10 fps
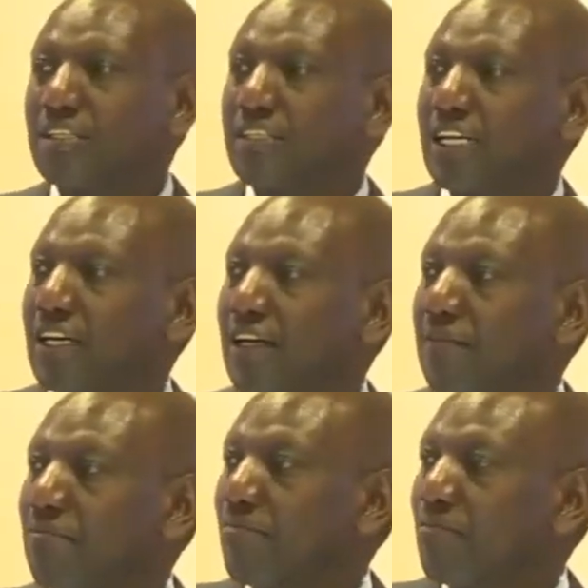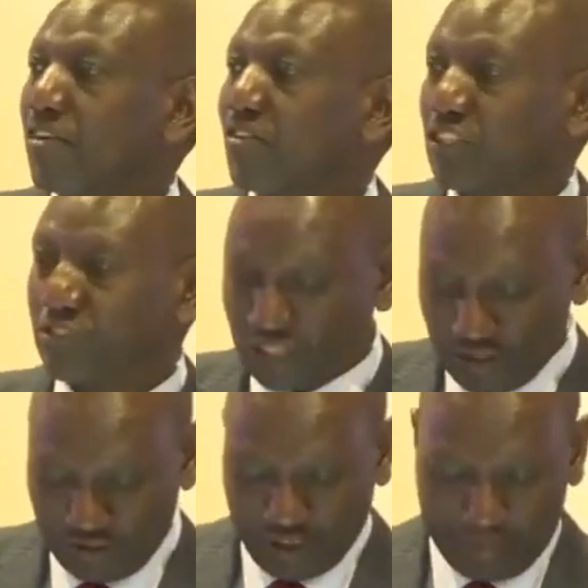the
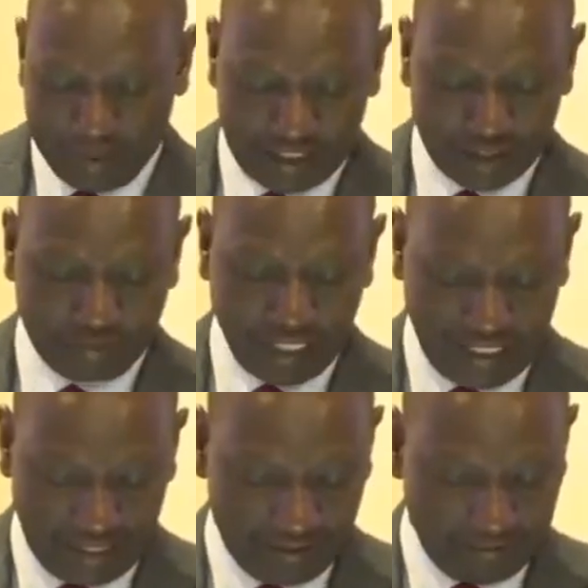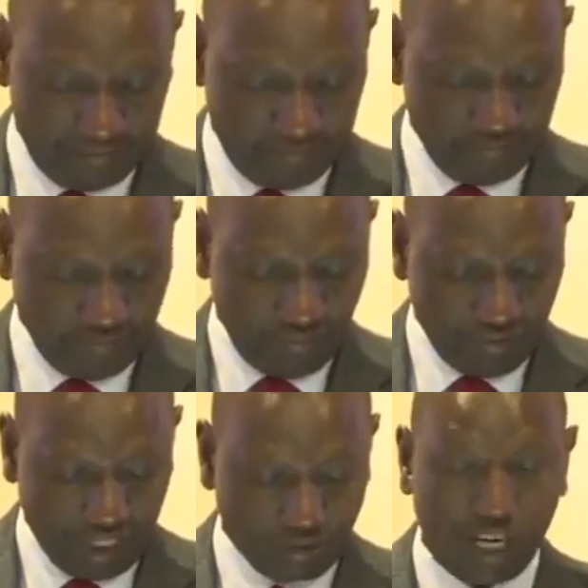registration of companies building
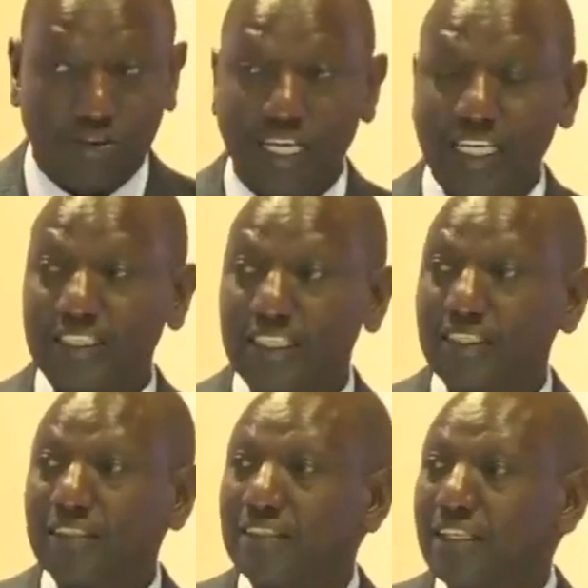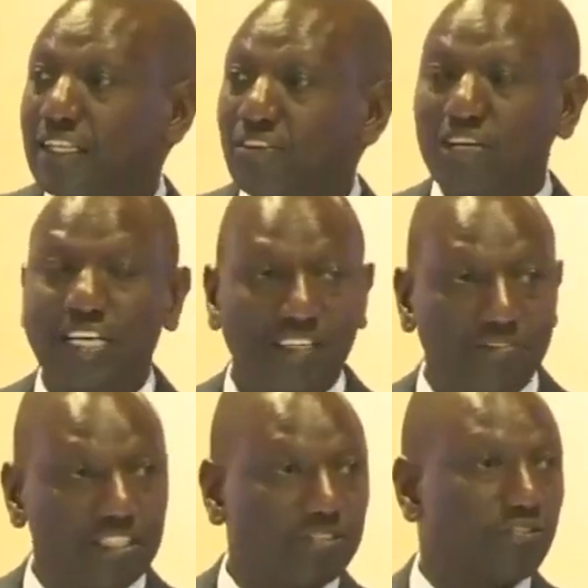that were collecting illegal
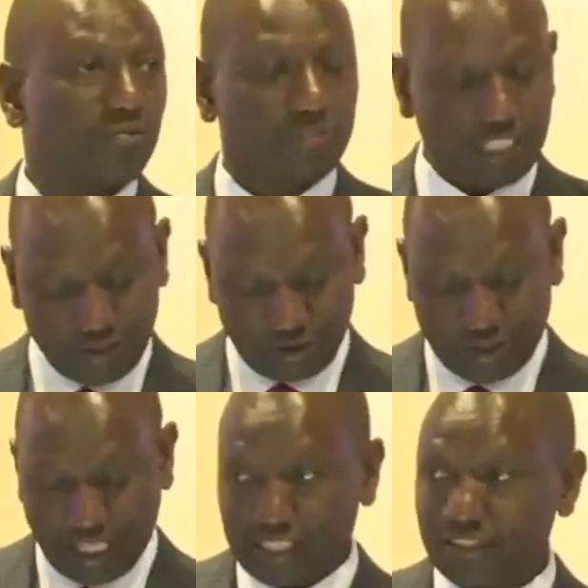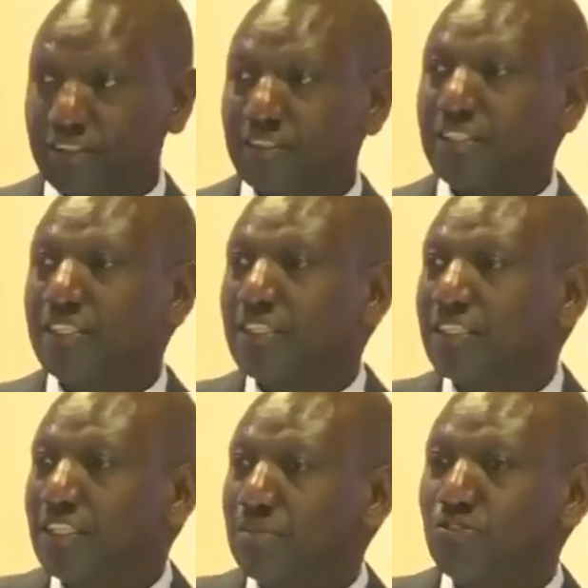levies from this or that
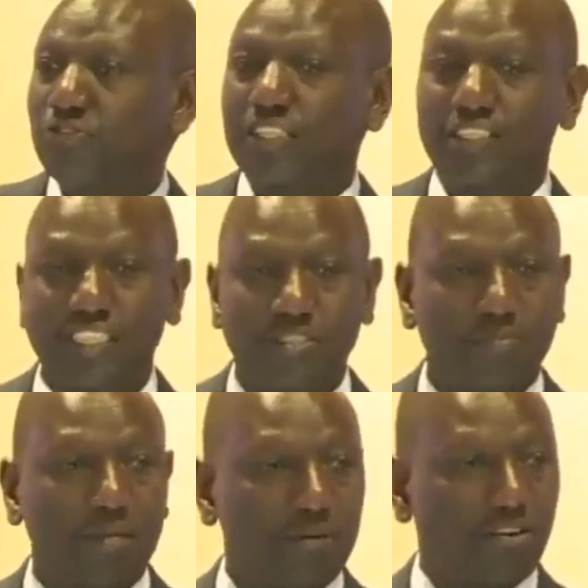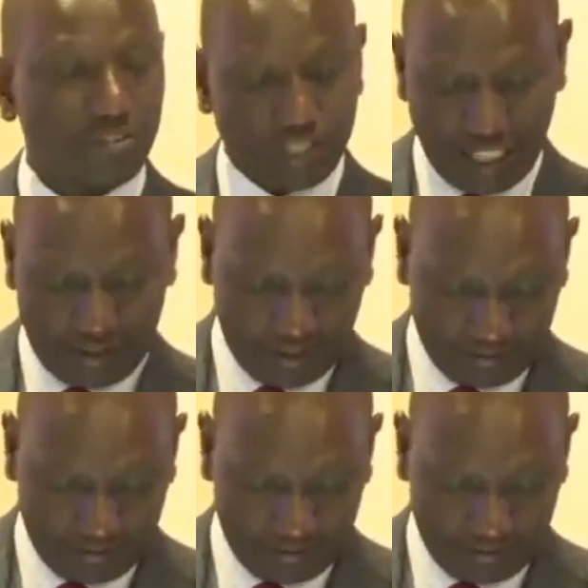in moving this paper or the other.